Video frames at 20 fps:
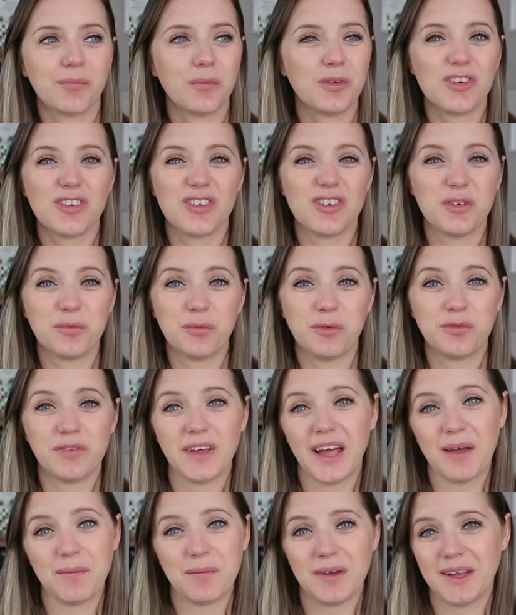We're just a normal
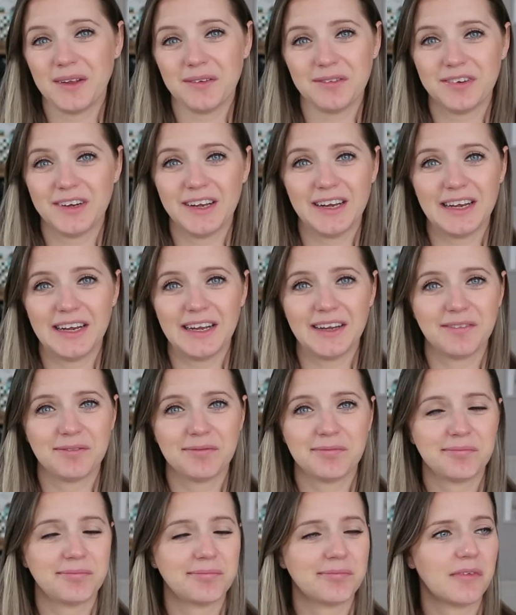family,
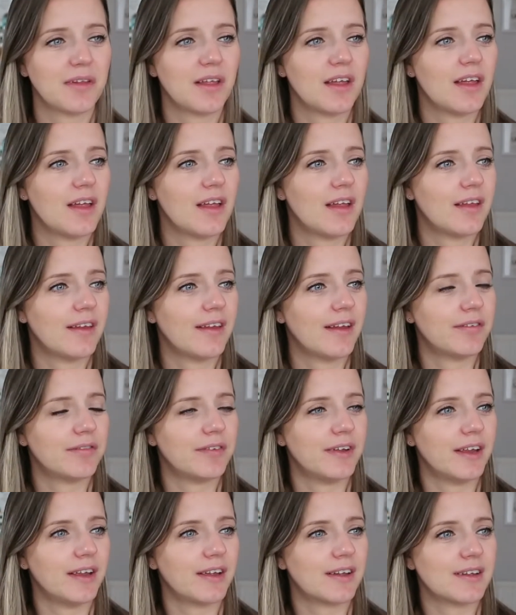really.
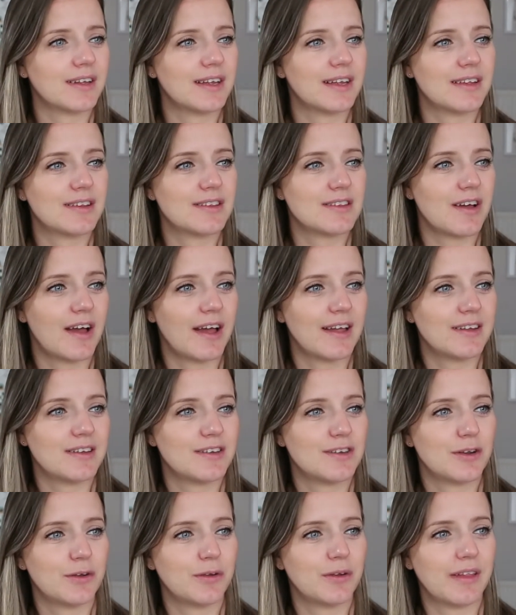Nothing
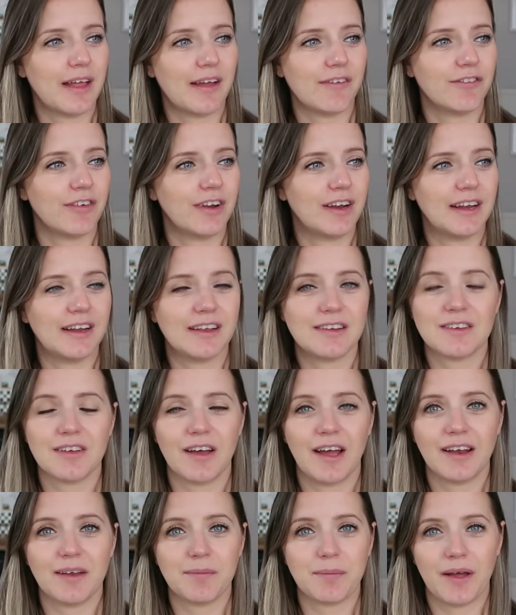excited to that really
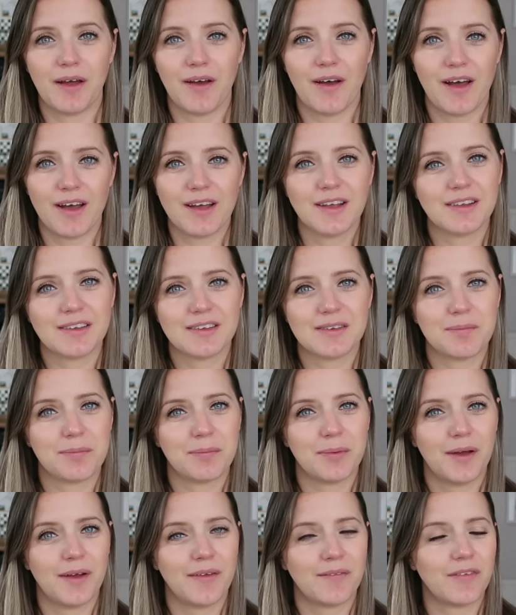exciting about us,
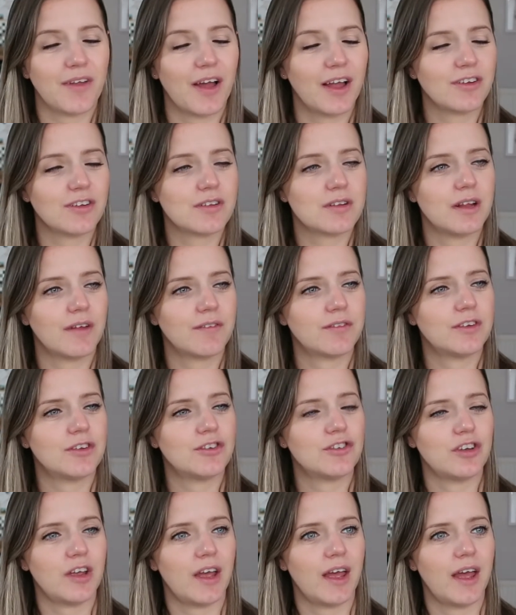but I just love
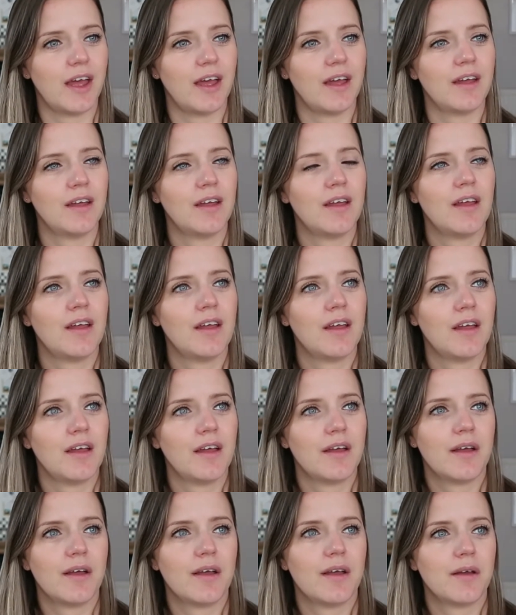to share
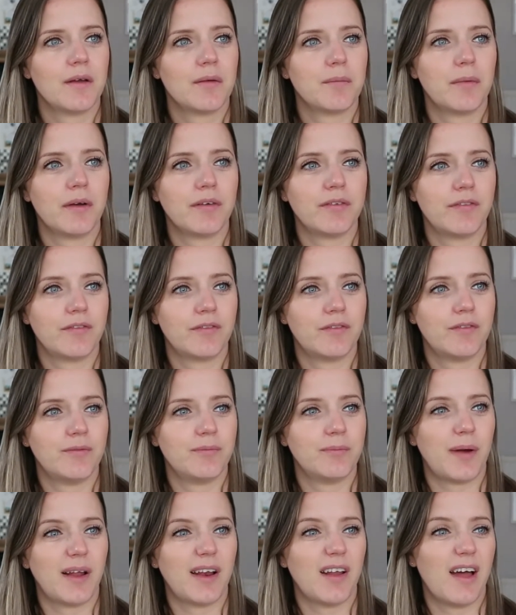my
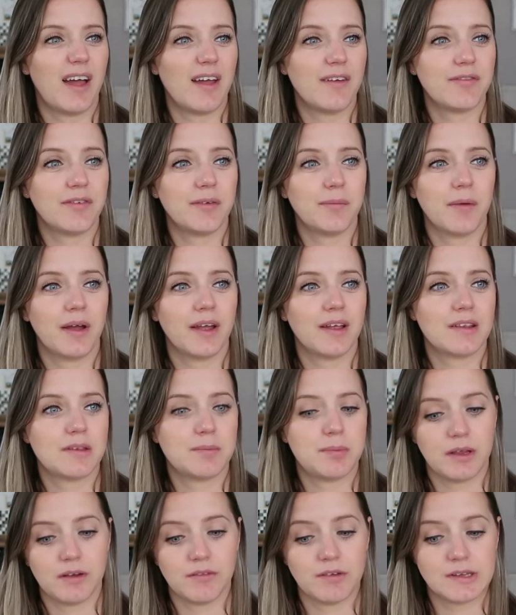life and my
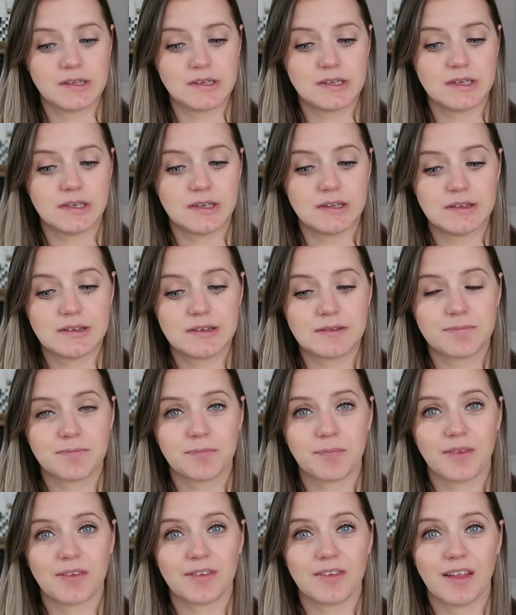experiences.
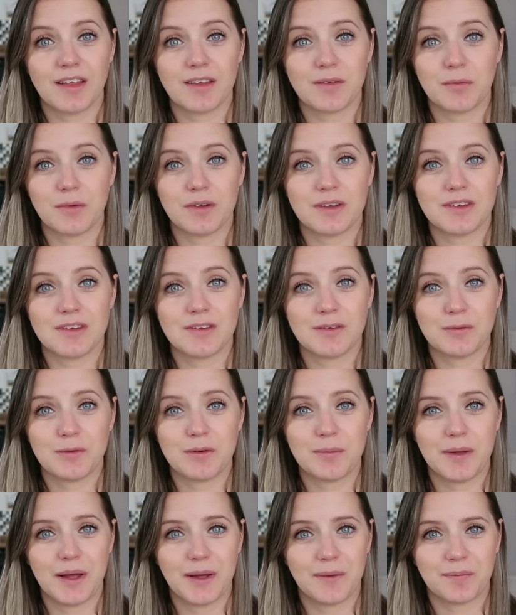So that's what this is
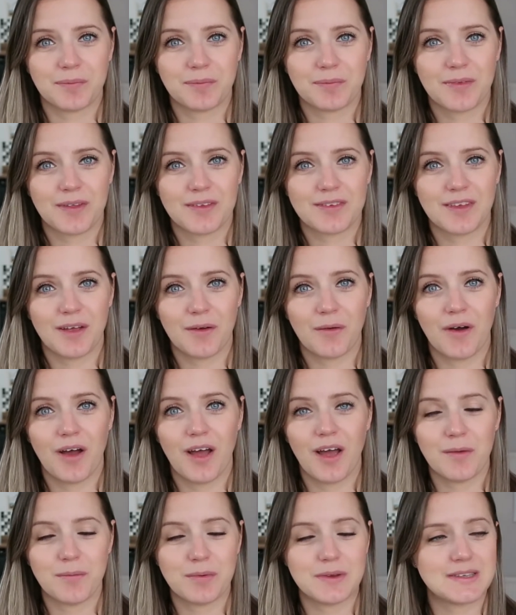all about. So
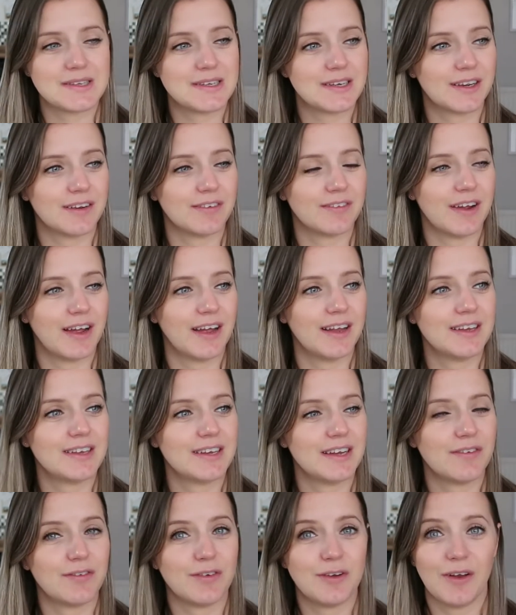I hope you stick
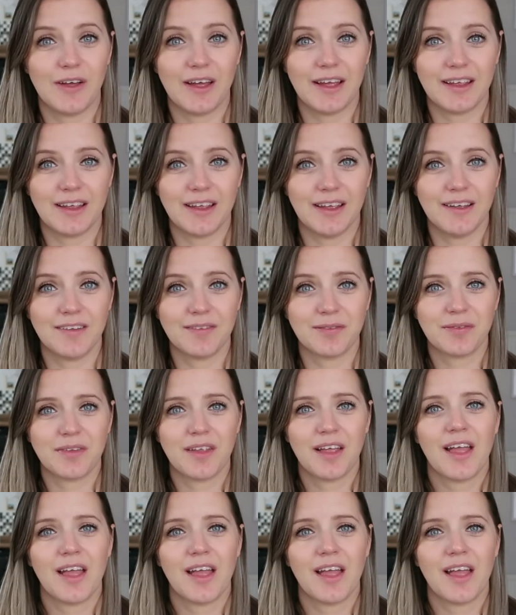around if you like it.